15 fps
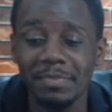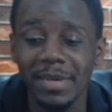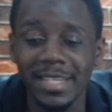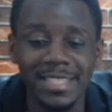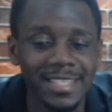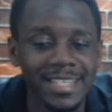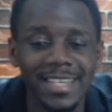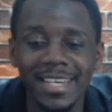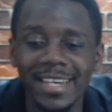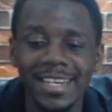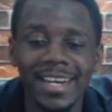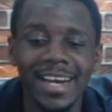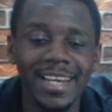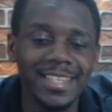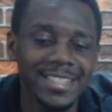But
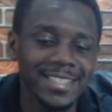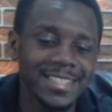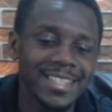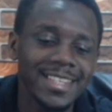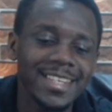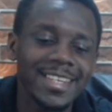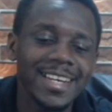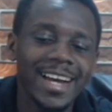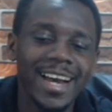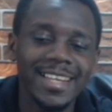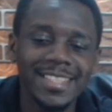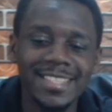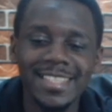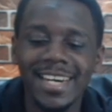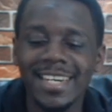guys, I
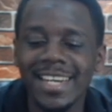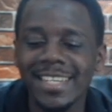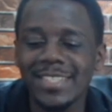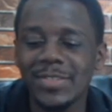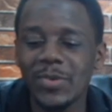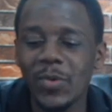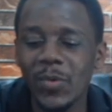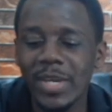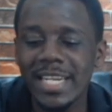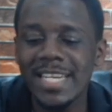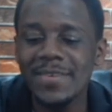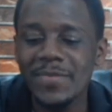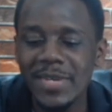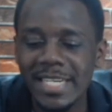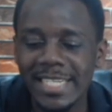see an Arsenal
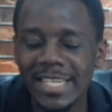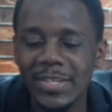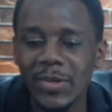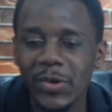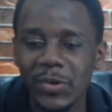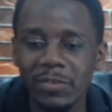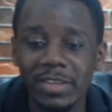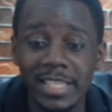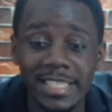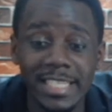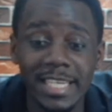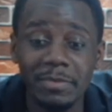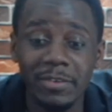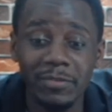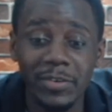win written all over this
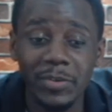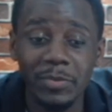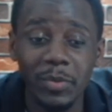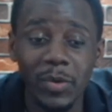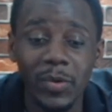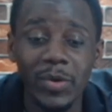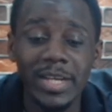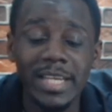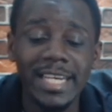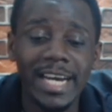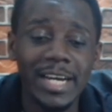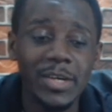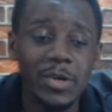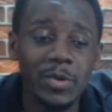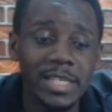game of football,
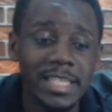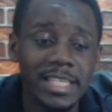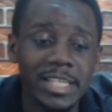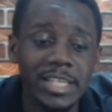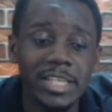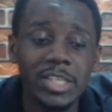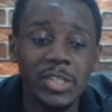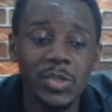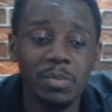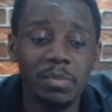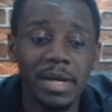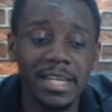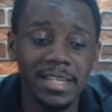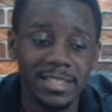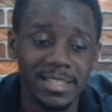according to
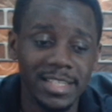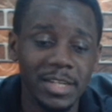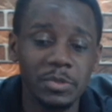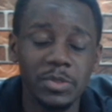my understanding.